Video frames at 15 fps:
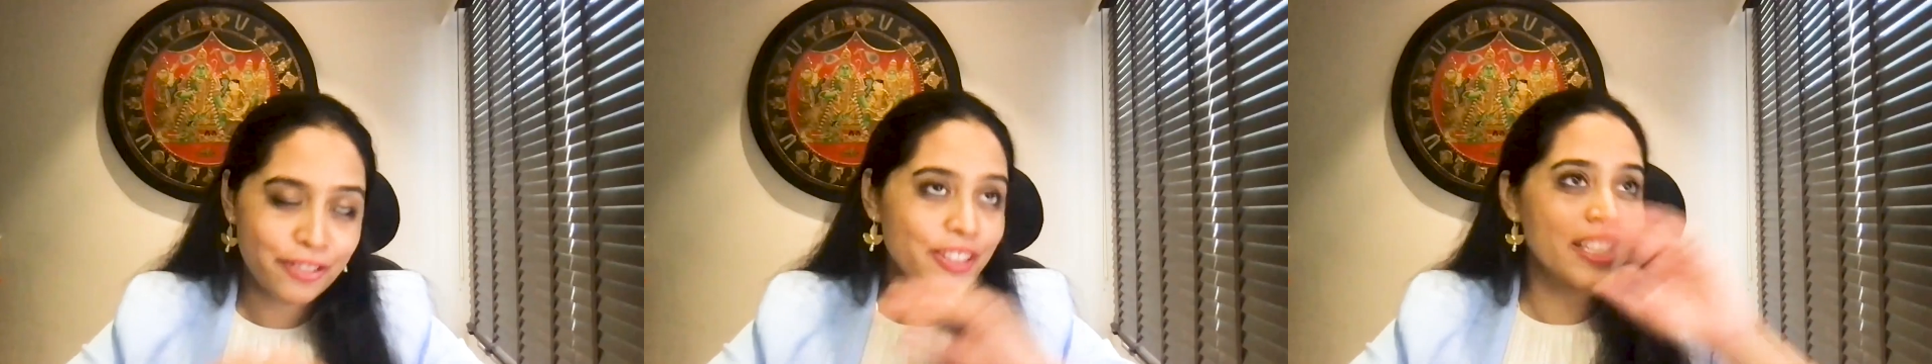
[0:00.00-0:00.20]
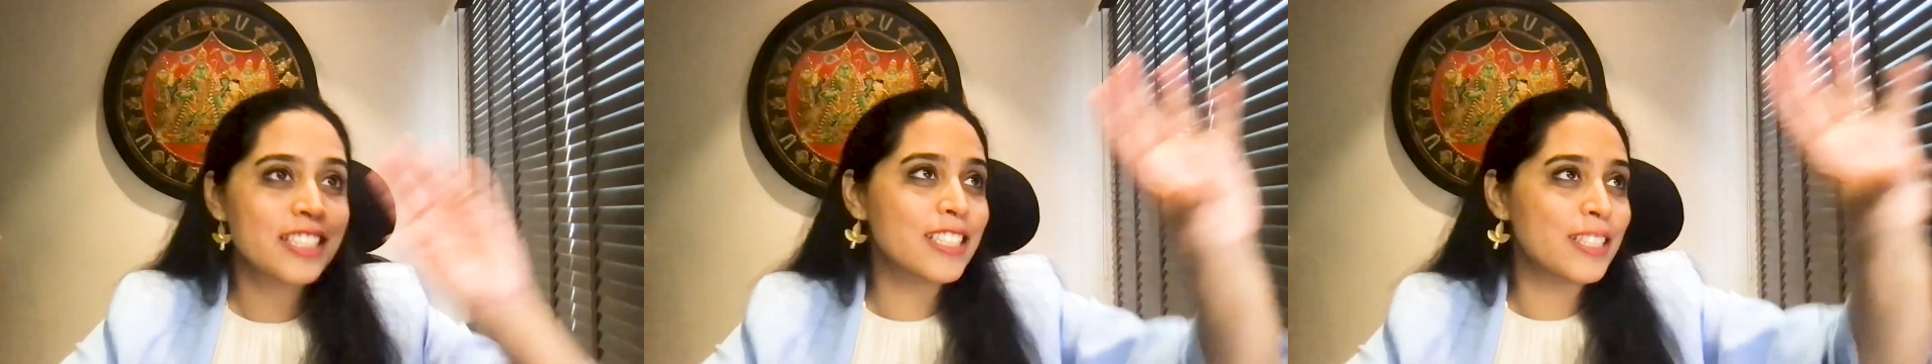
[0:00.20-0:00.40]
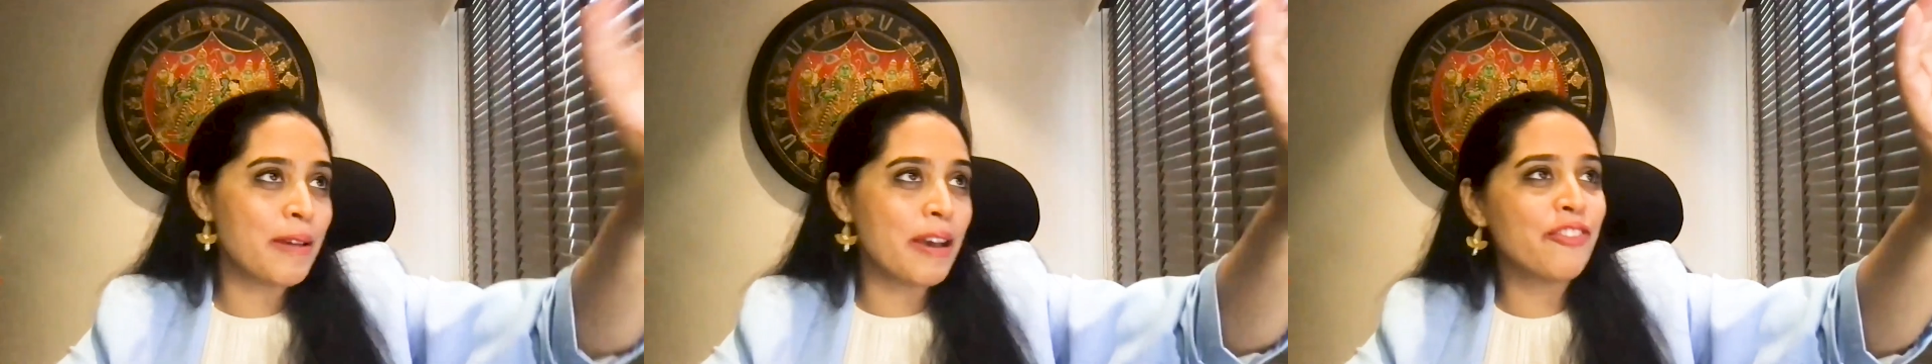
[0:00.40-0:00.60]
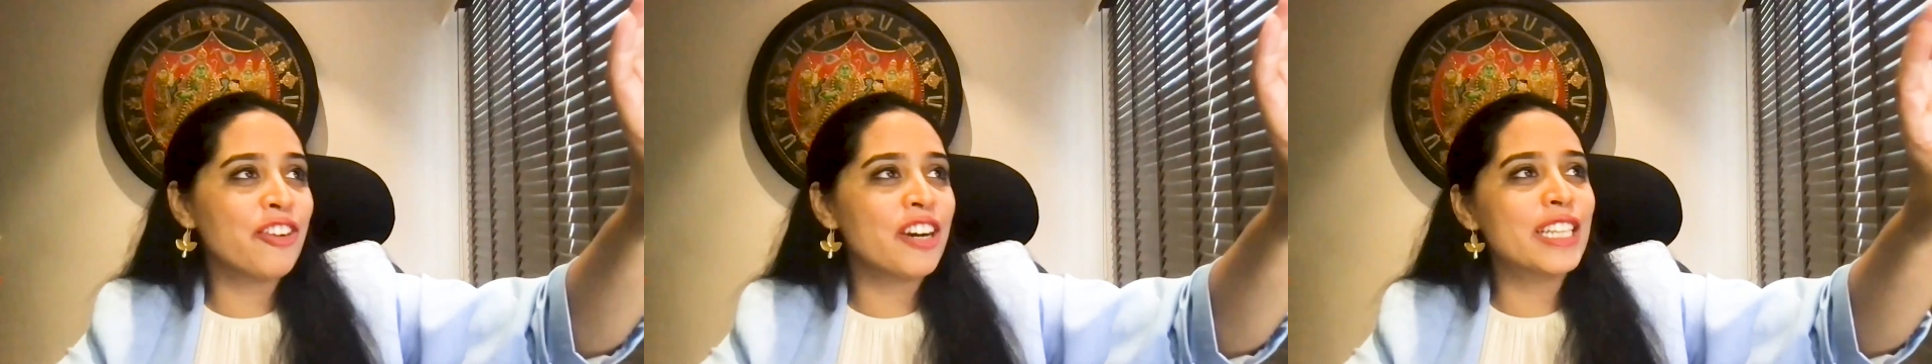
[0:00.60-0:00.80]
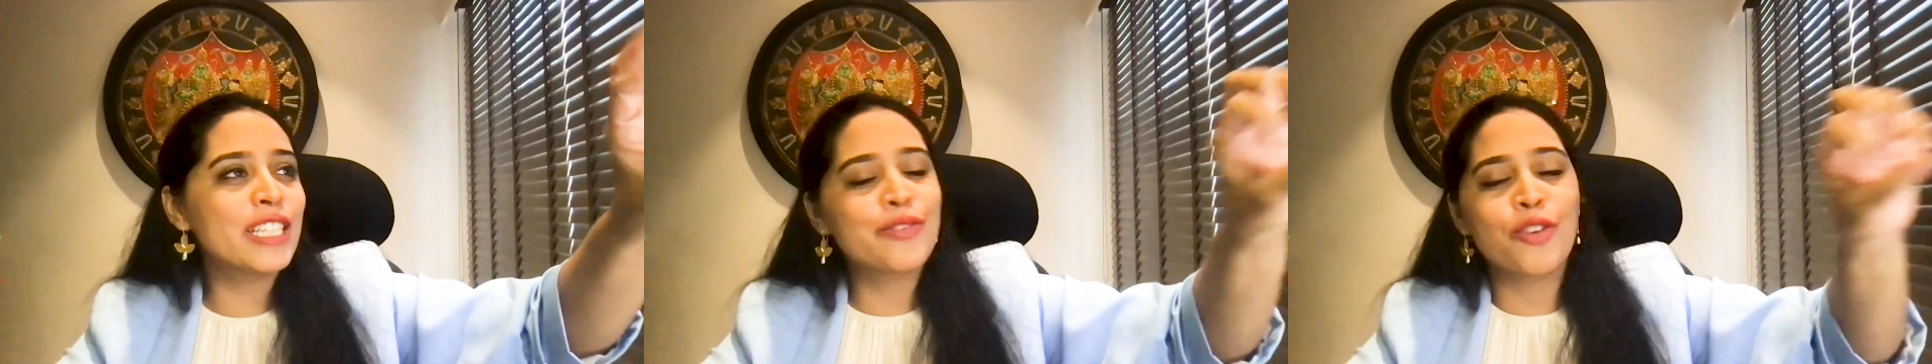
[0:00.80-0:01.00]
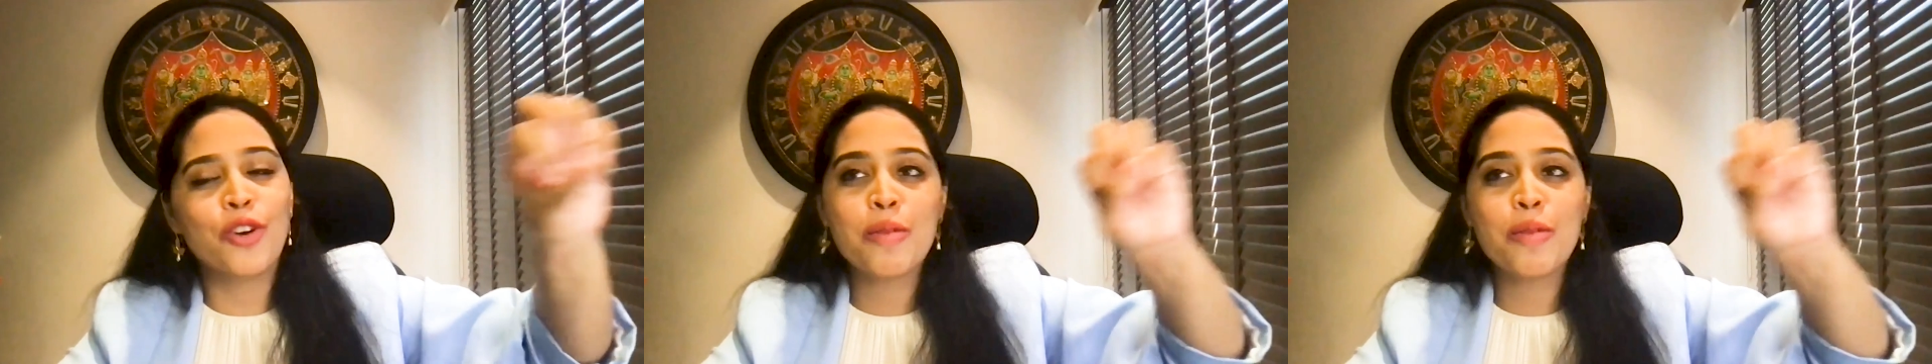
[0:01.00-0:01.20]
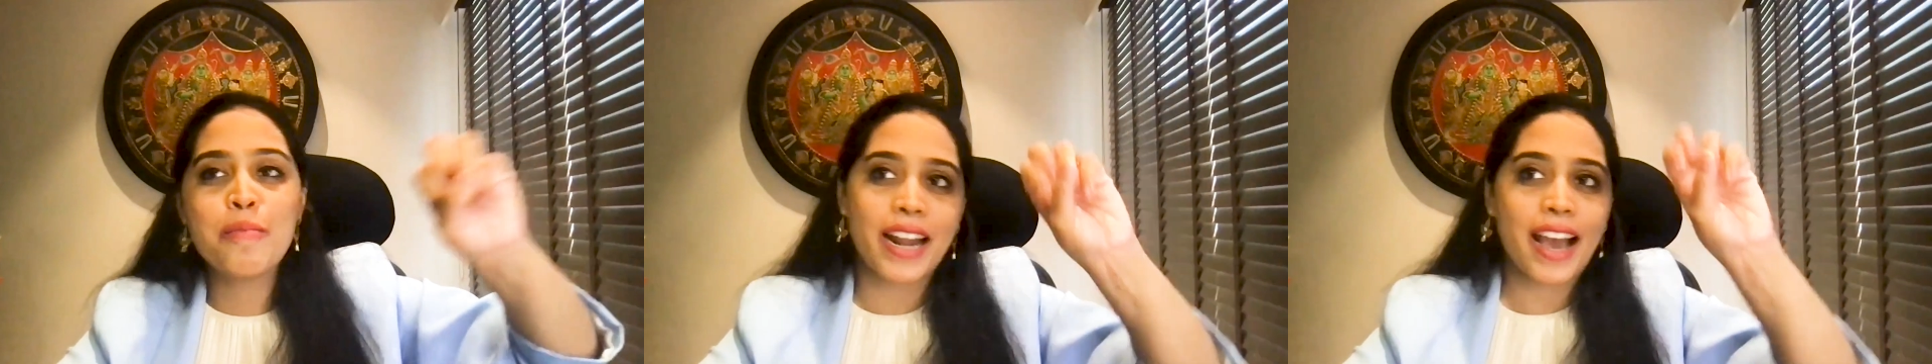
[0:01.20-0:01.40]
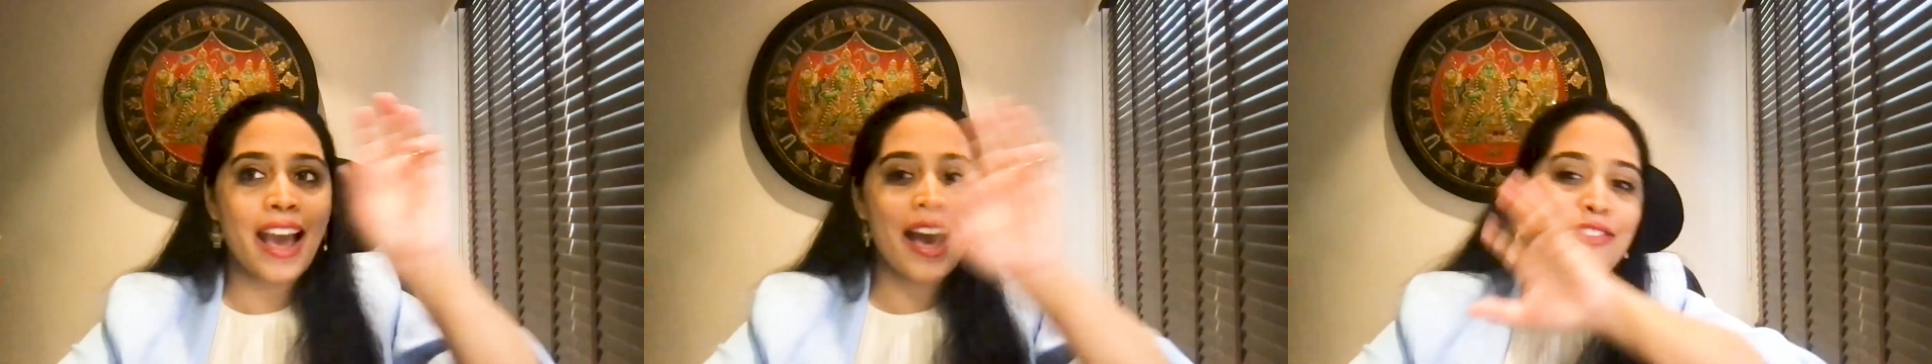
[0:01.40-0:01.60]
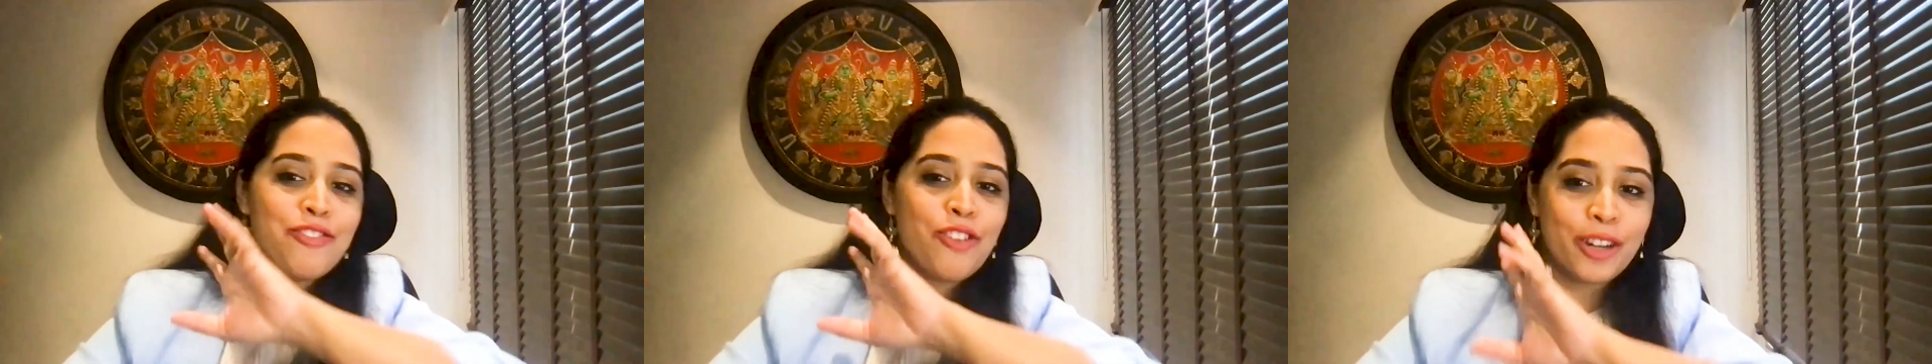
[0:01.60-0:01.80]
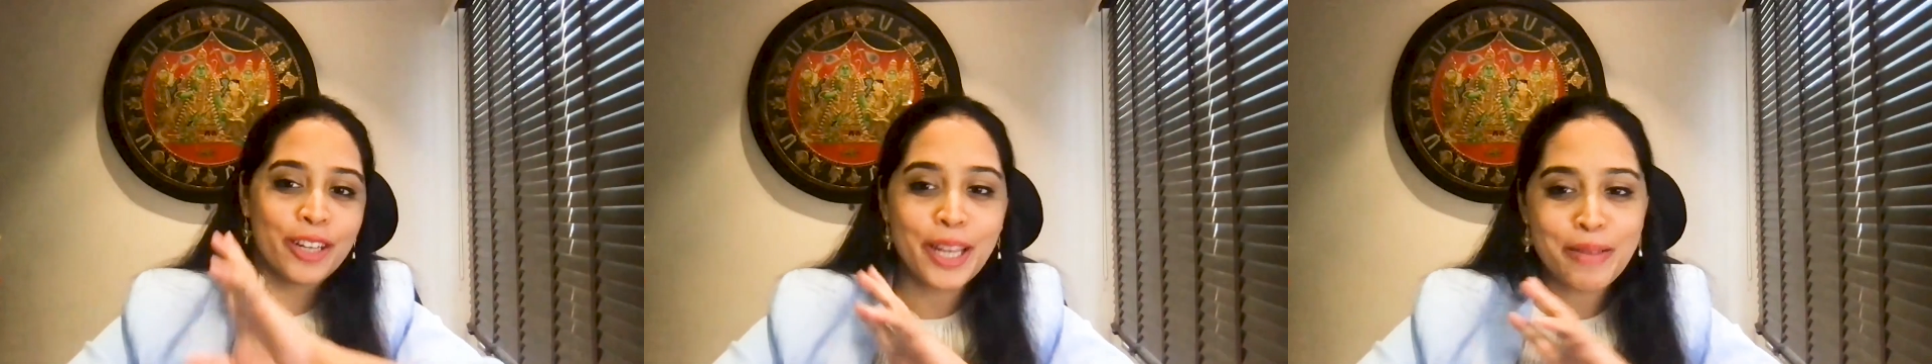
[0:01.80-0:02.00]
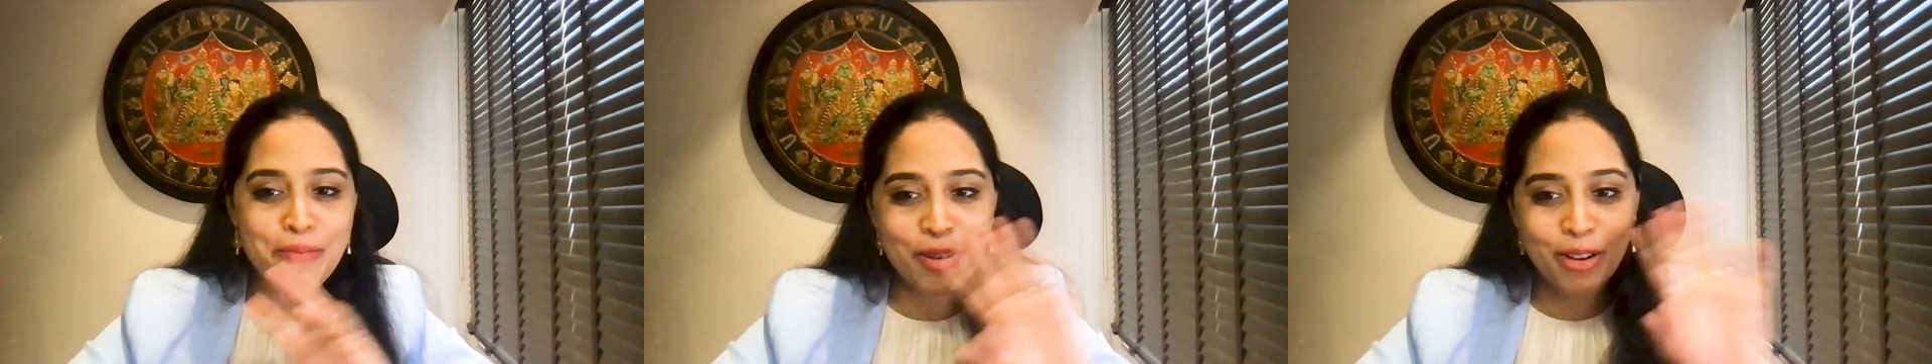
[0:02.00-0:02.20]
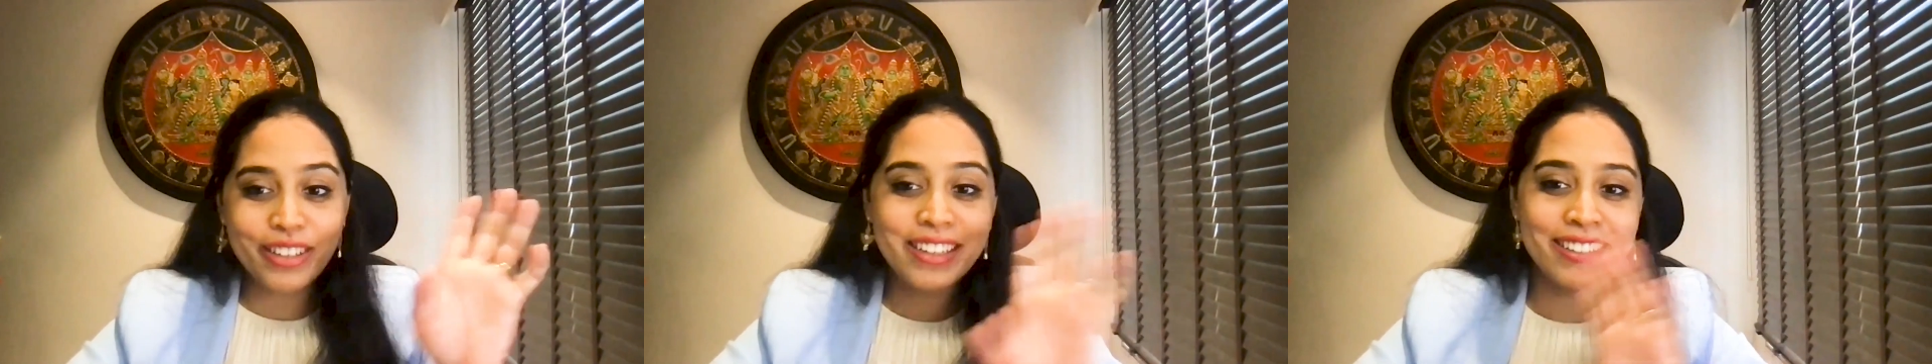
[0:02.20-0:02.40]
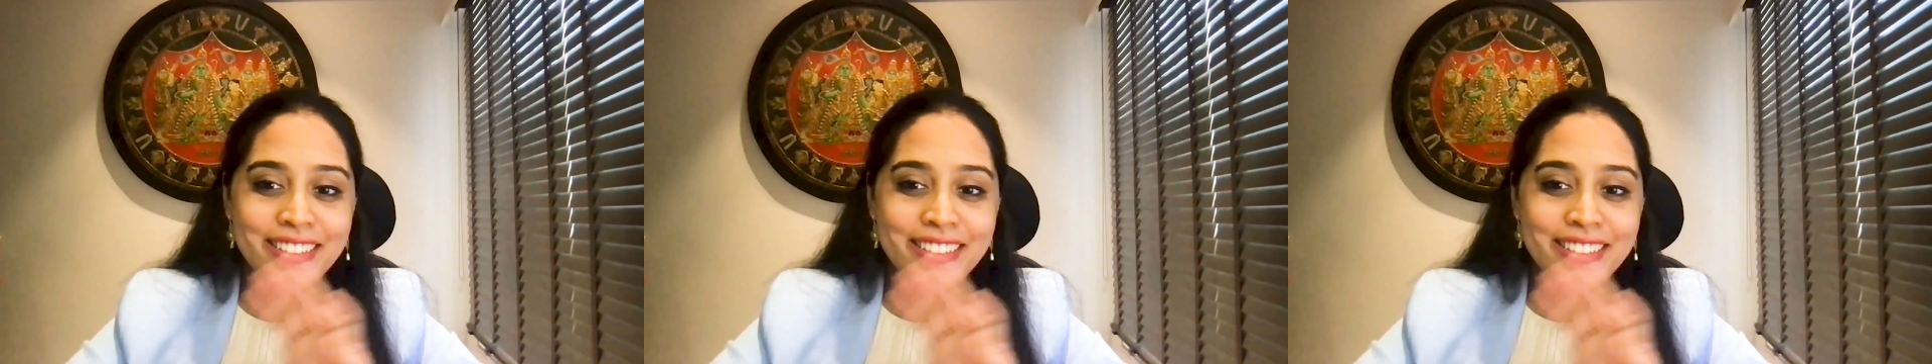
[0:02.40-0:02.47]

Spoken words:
this is my first 4, but I have 40 more.